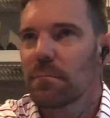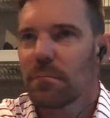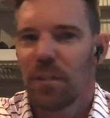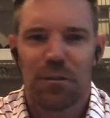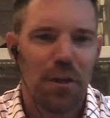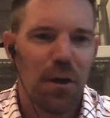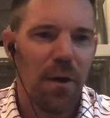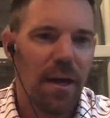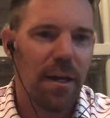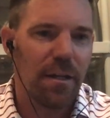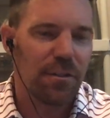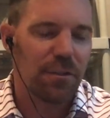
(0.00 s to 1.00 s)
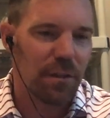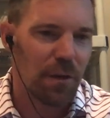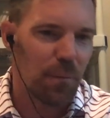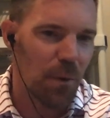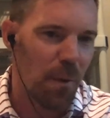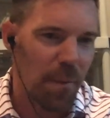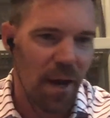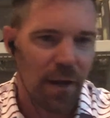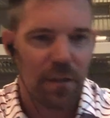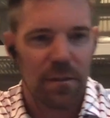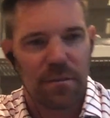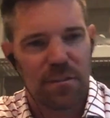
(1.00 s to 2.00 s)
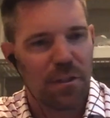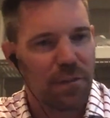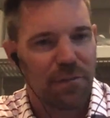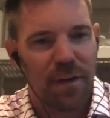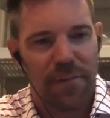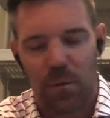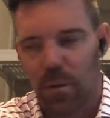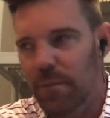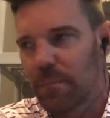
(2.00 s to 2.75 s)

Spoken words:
There's no age on rowback. It's good for everyone.